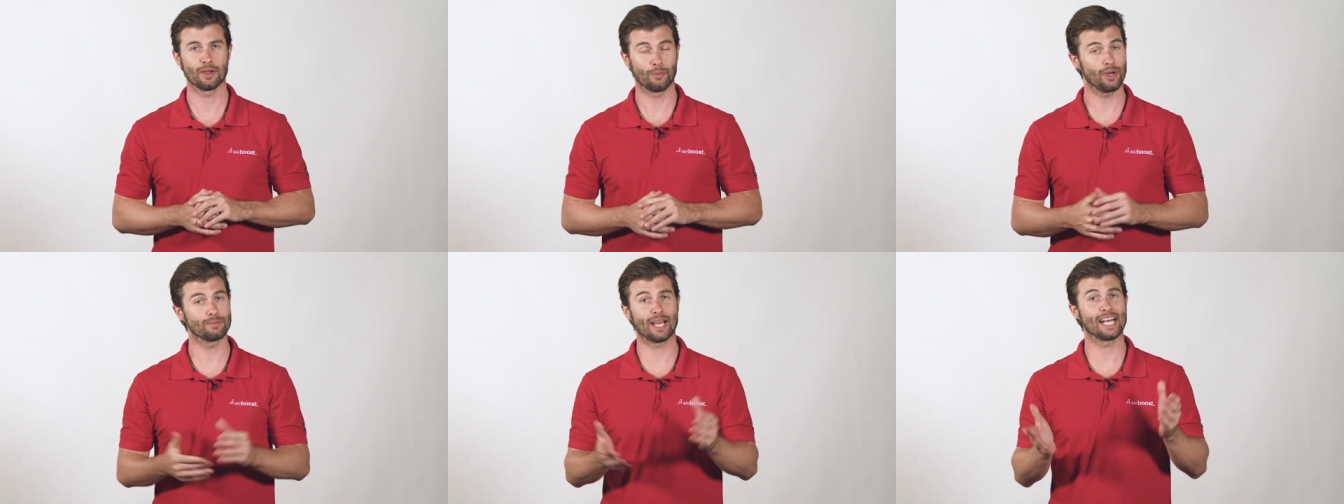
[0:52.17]

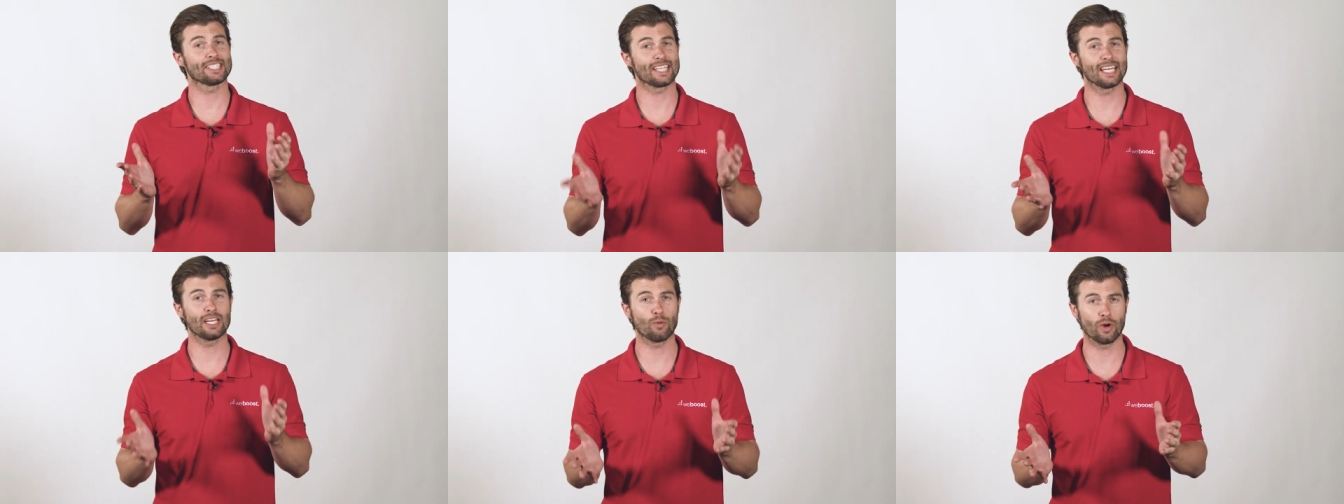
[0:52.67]
but ask
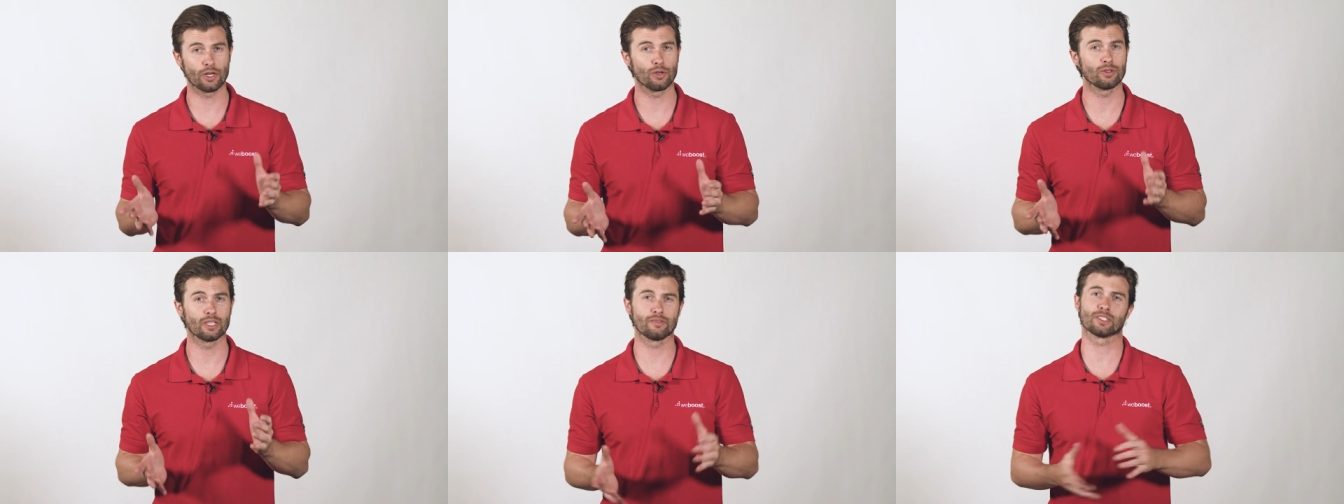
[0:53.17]
anyone
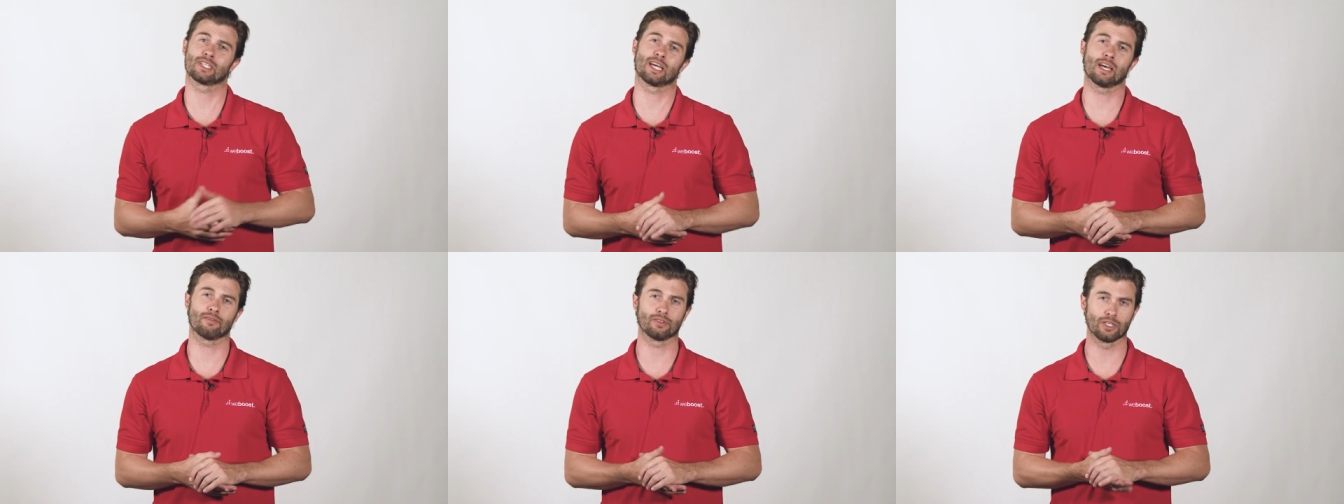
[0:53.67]
who lives in a
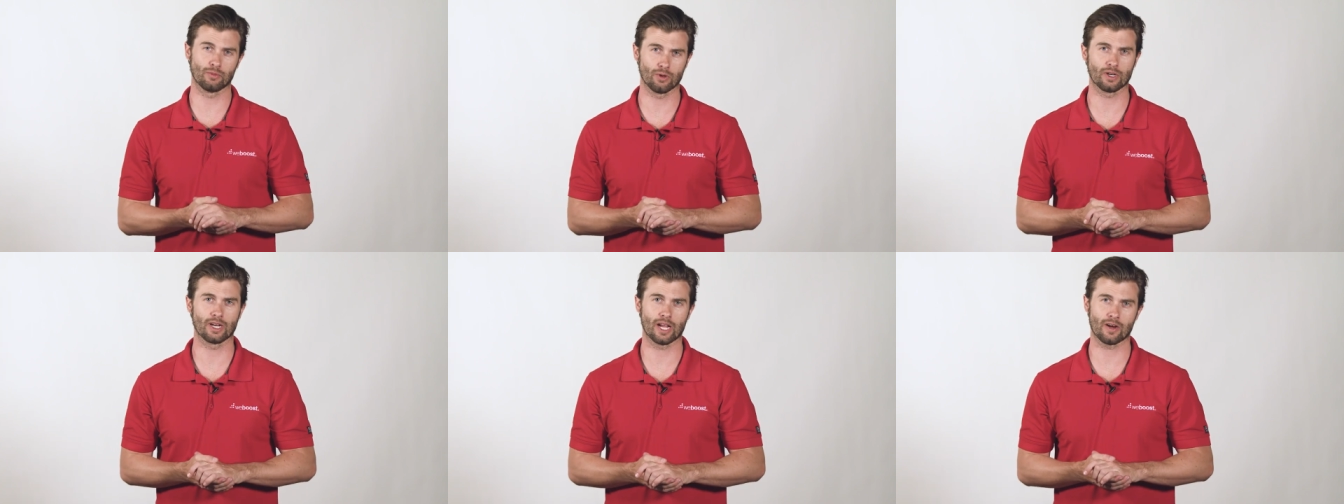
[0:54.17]
heavily
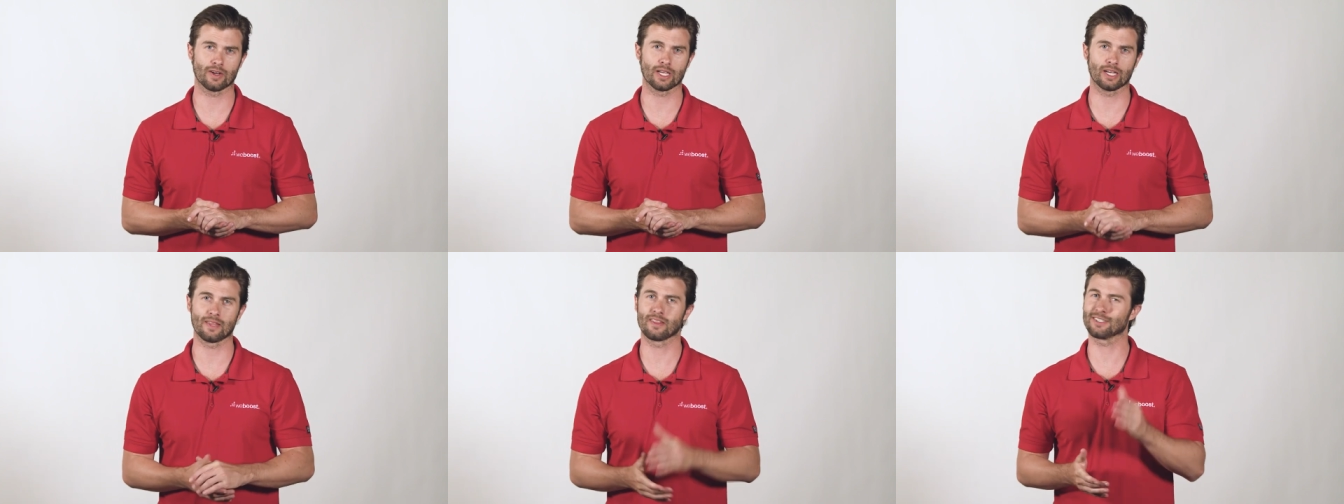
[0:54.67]
wooded
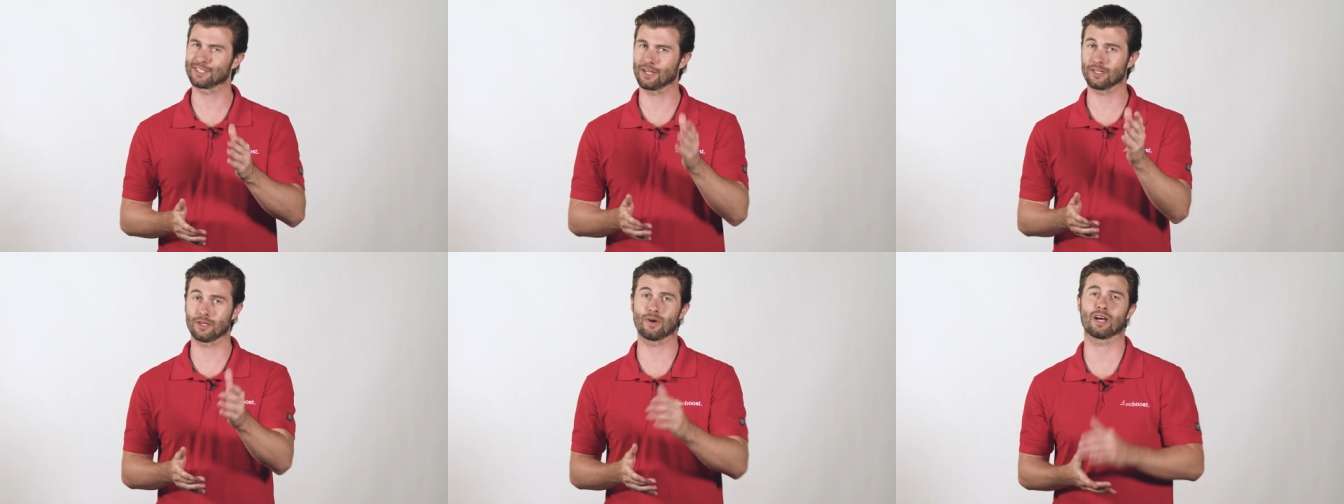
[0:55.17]
area and they'll
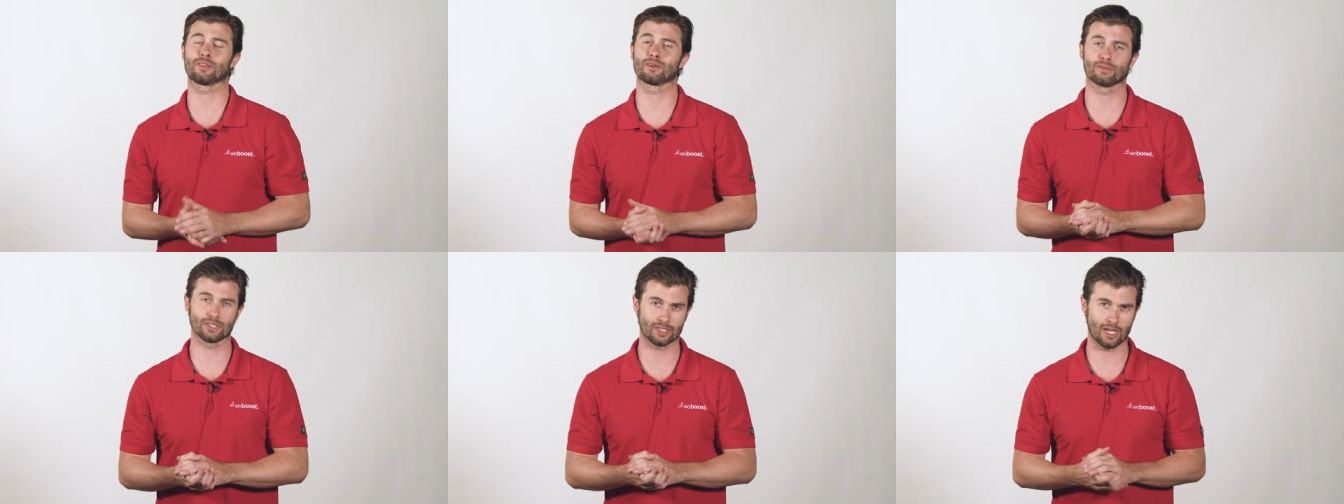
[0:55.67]
tell you how their
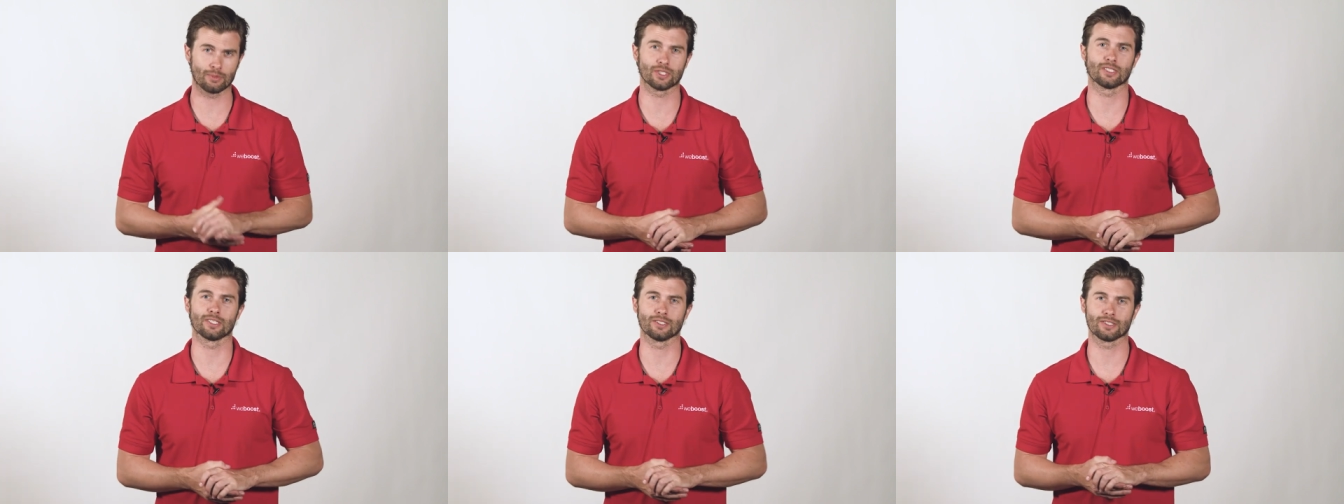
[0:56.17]

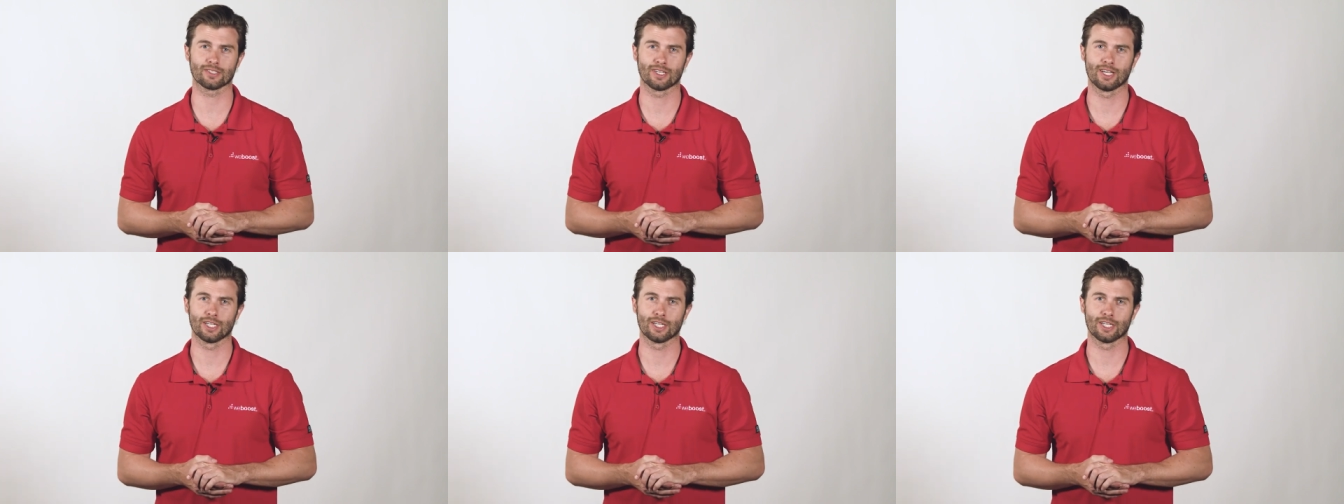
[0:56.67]
reception is.